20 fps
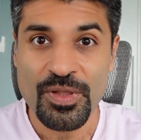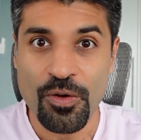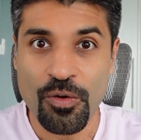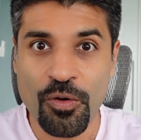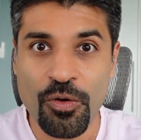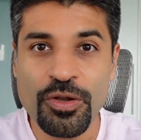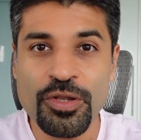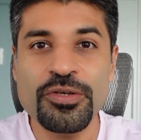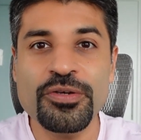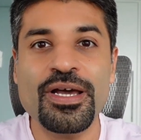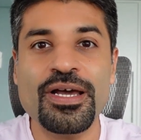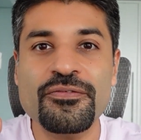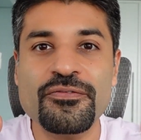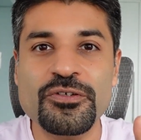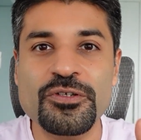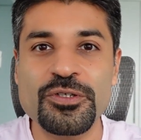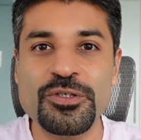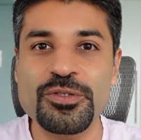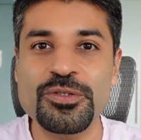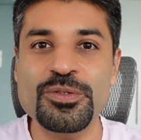All you have
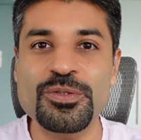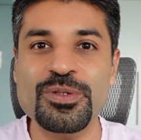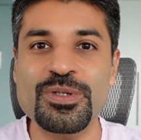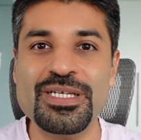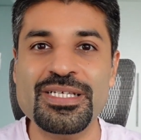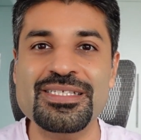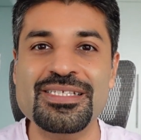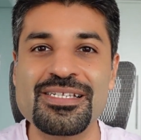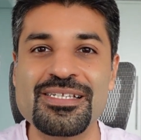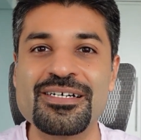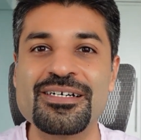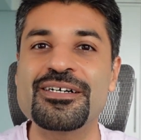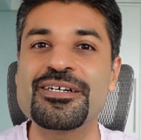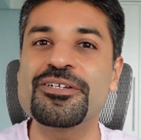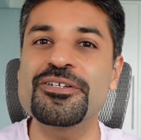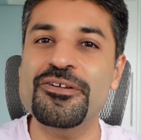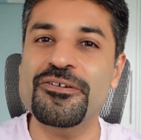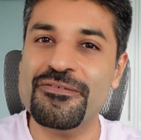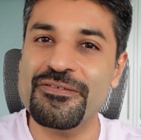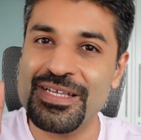to do is
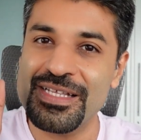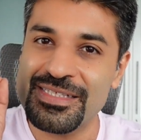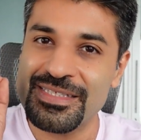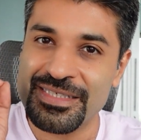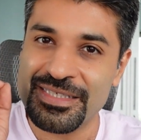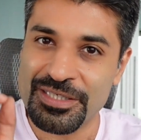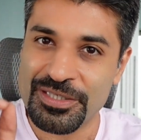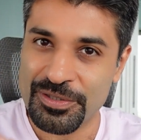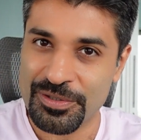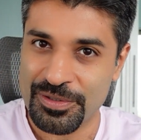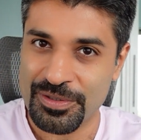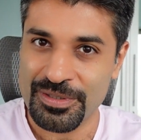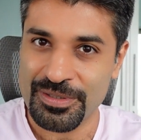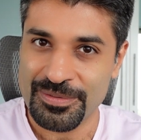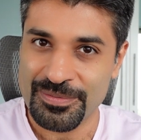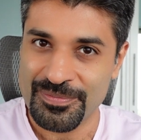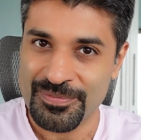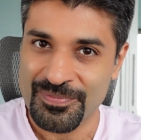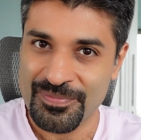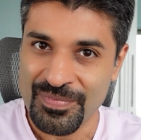learn to feel secure,
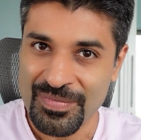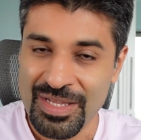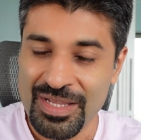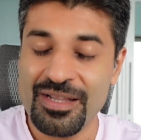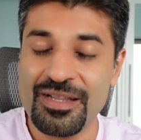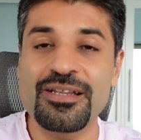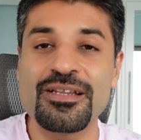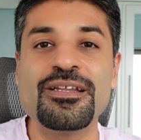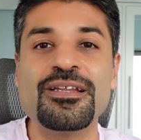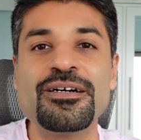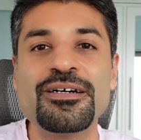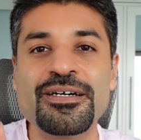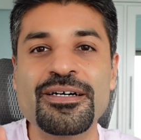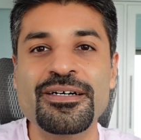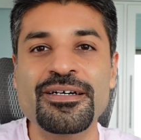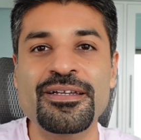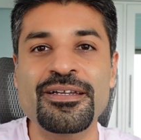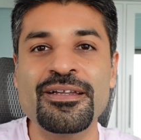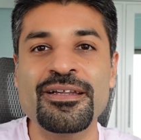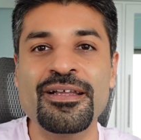
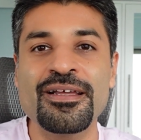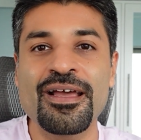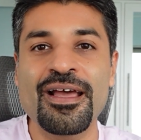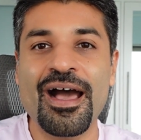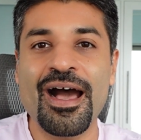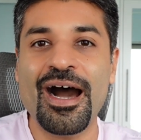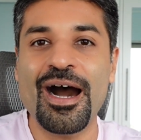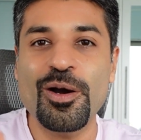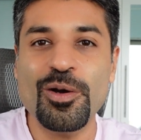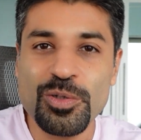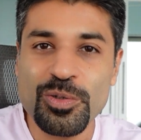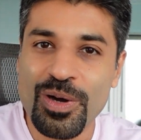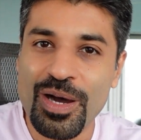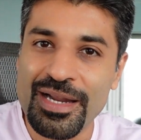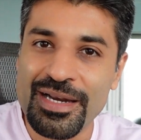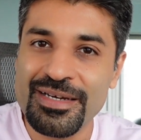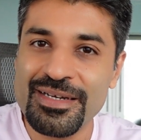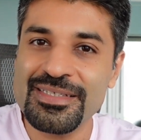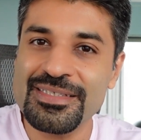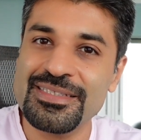learn how to
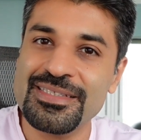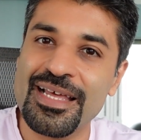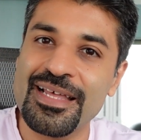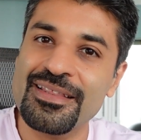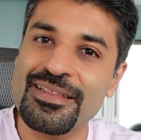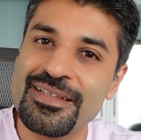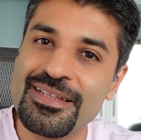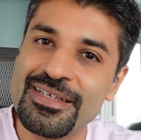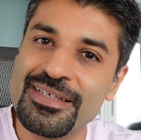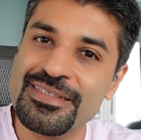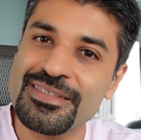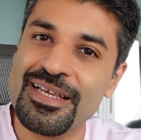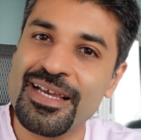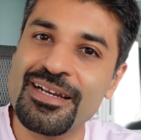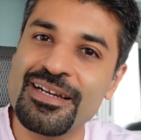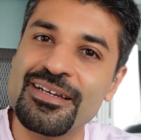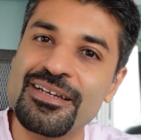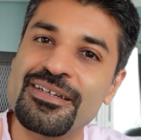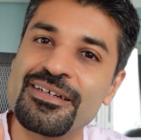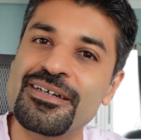understand this
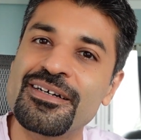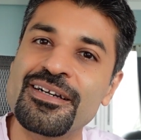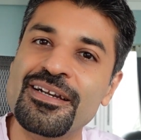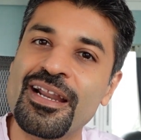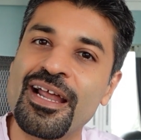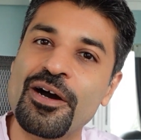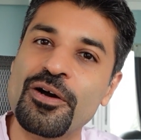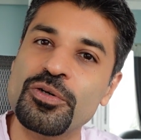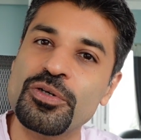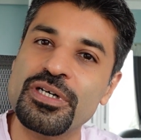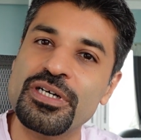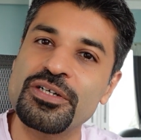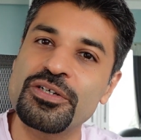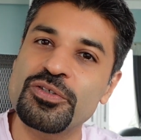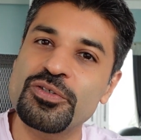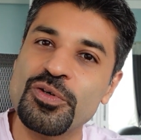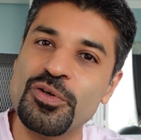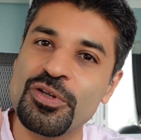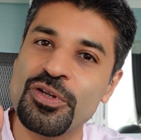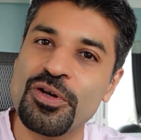and learn how to
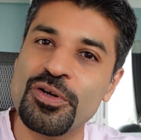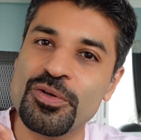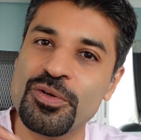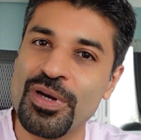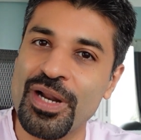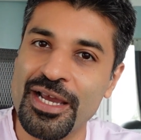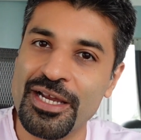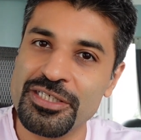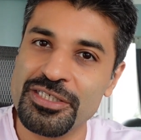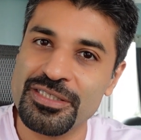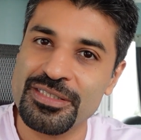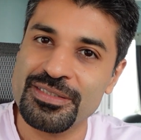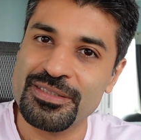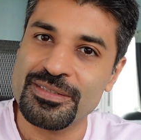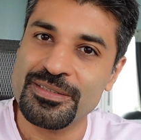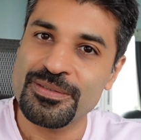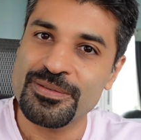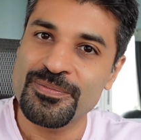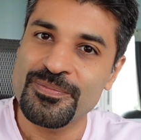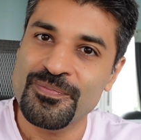control your own actions.